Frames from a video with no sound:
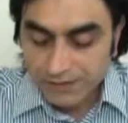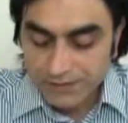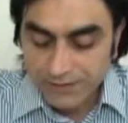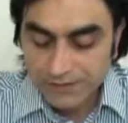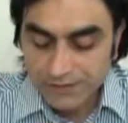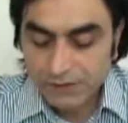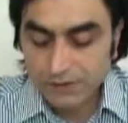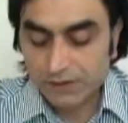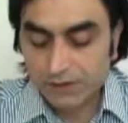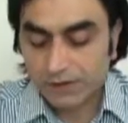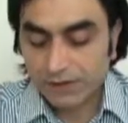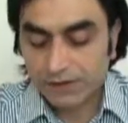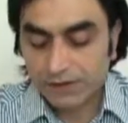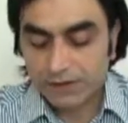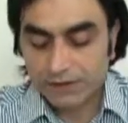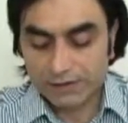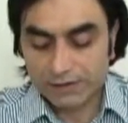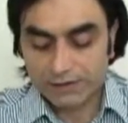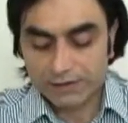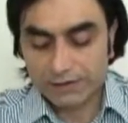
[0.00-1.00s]
So
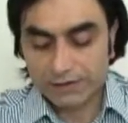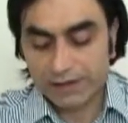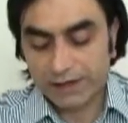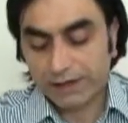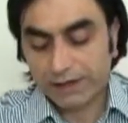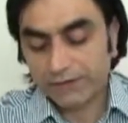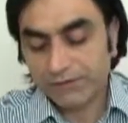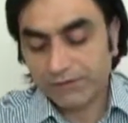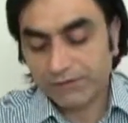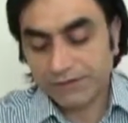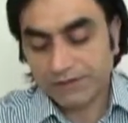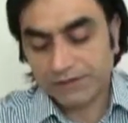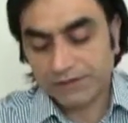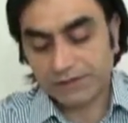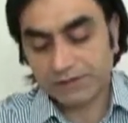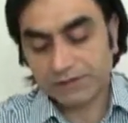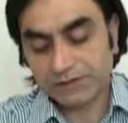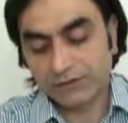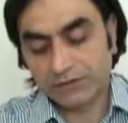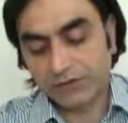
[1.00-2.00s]
the heavens
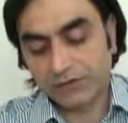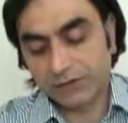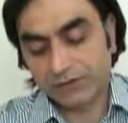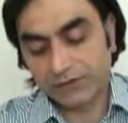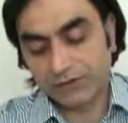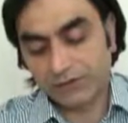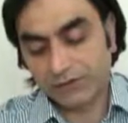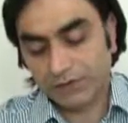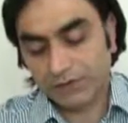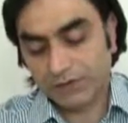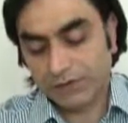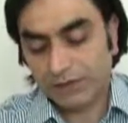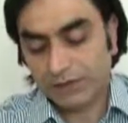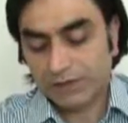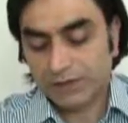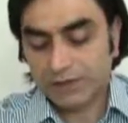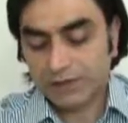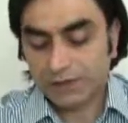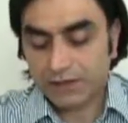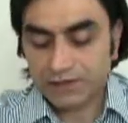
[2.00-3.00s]
and the earth
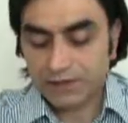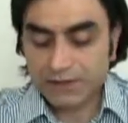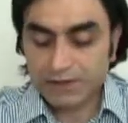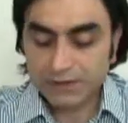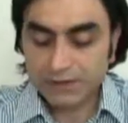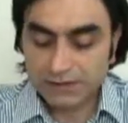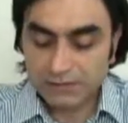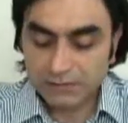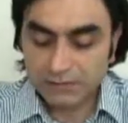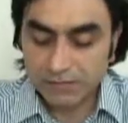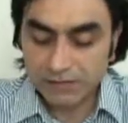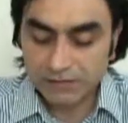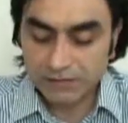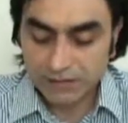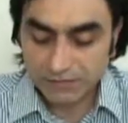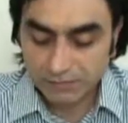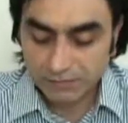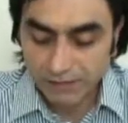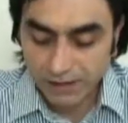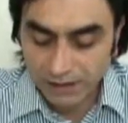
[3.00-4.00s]
created
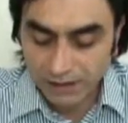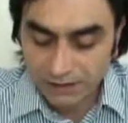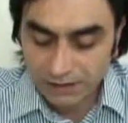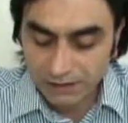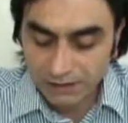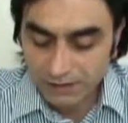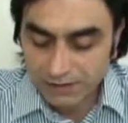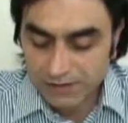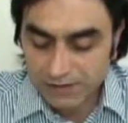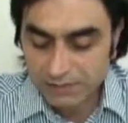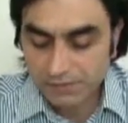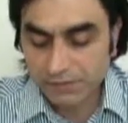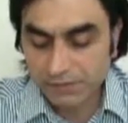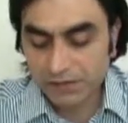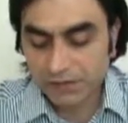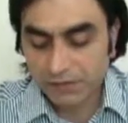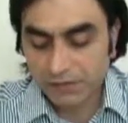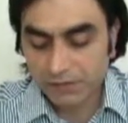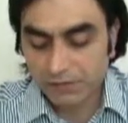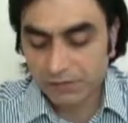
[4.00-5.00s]
by Allah
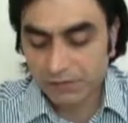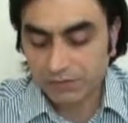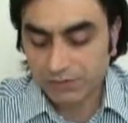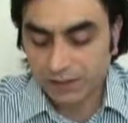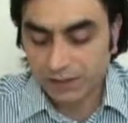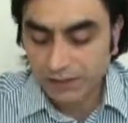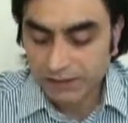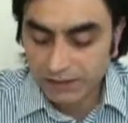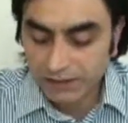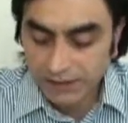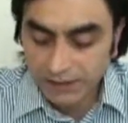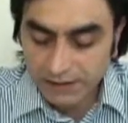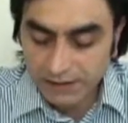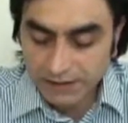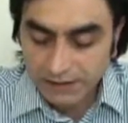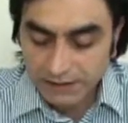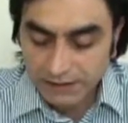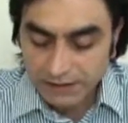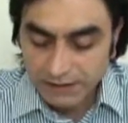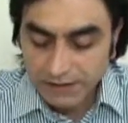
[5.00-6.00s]
subhanahu wa ta'ala
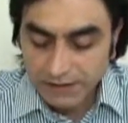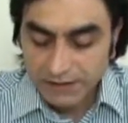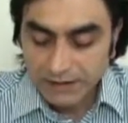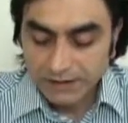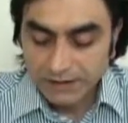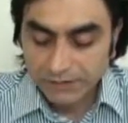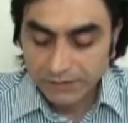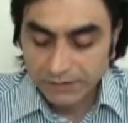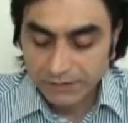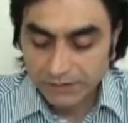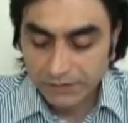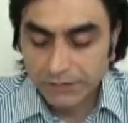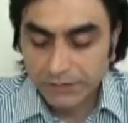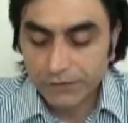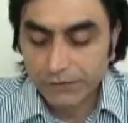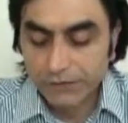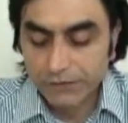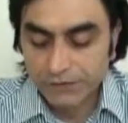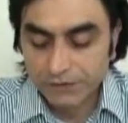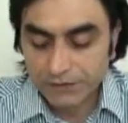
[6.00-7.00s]

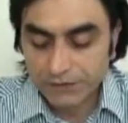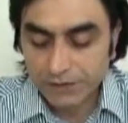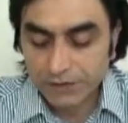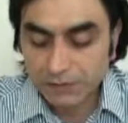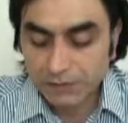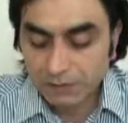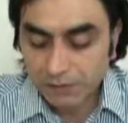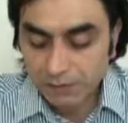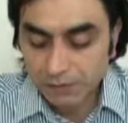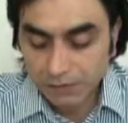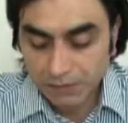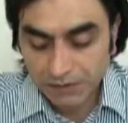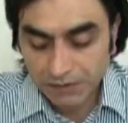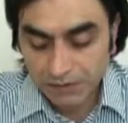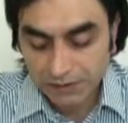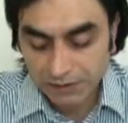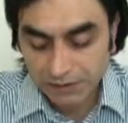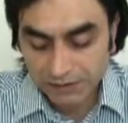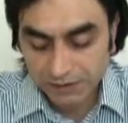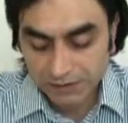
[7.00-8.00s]
for the human
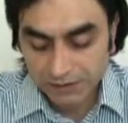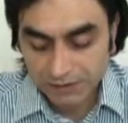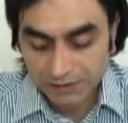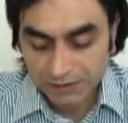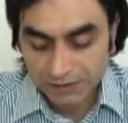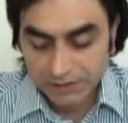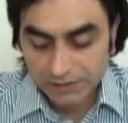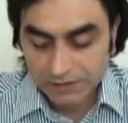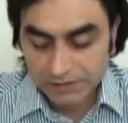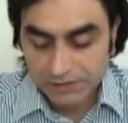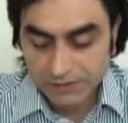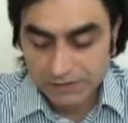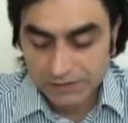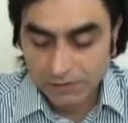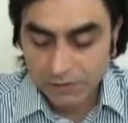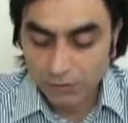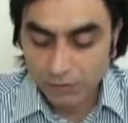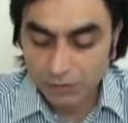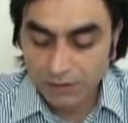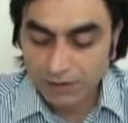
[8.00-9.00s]
being.
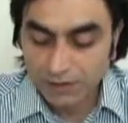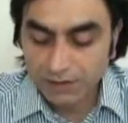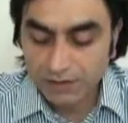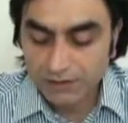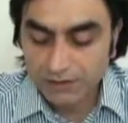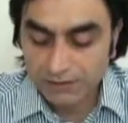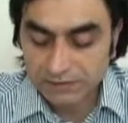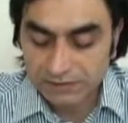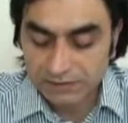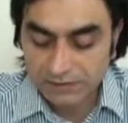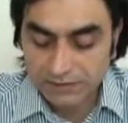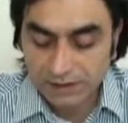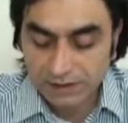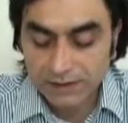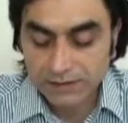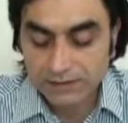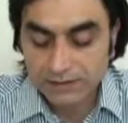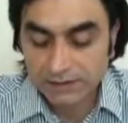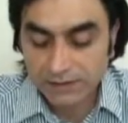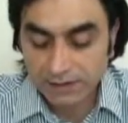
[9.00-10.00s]
So we can
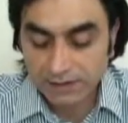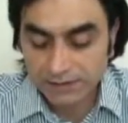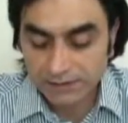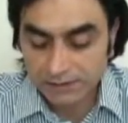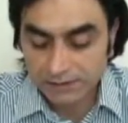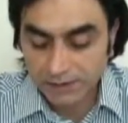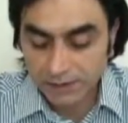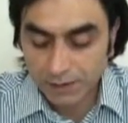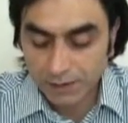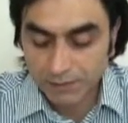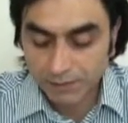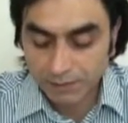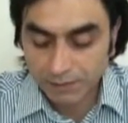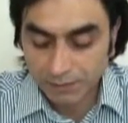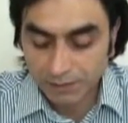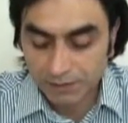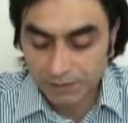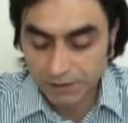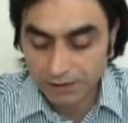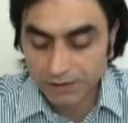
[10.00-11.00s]
understand that the
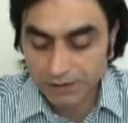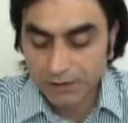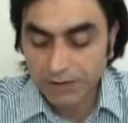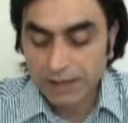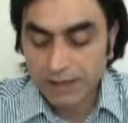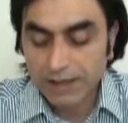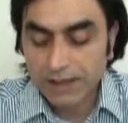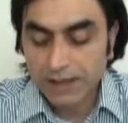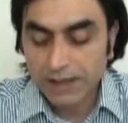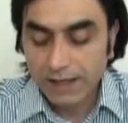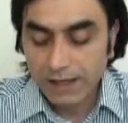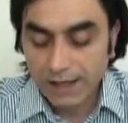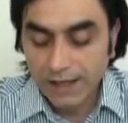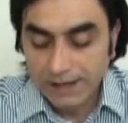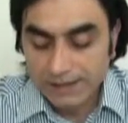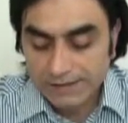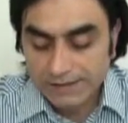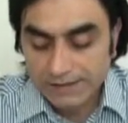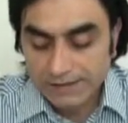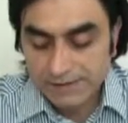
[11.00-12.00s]
human being
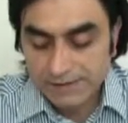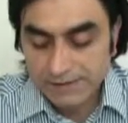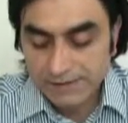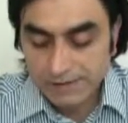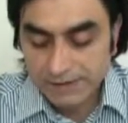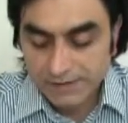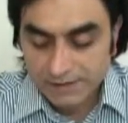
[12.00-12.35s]
has